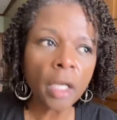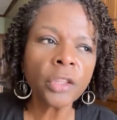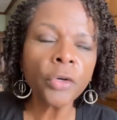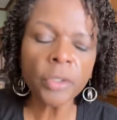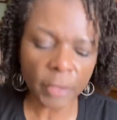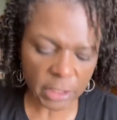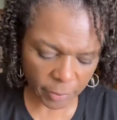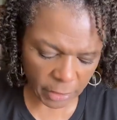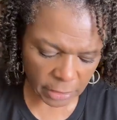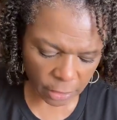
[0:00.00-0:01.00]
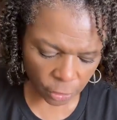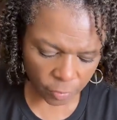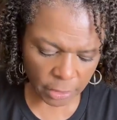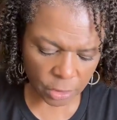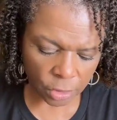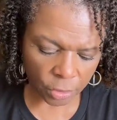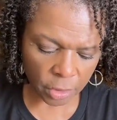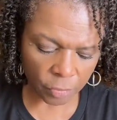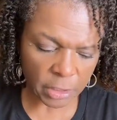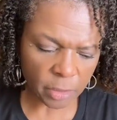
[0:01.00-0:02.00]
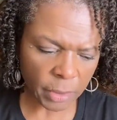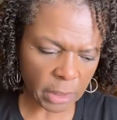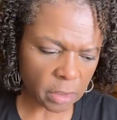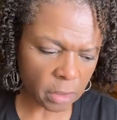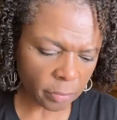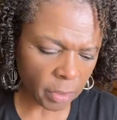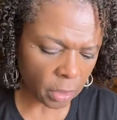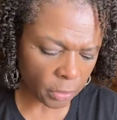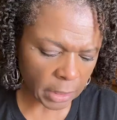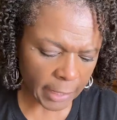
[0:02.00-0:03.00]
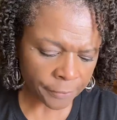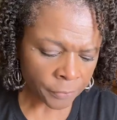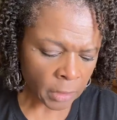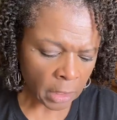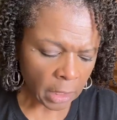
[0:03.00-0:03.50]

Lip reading: 30 recipes, not 30 pages, 30 recipes, a little bit longer than that.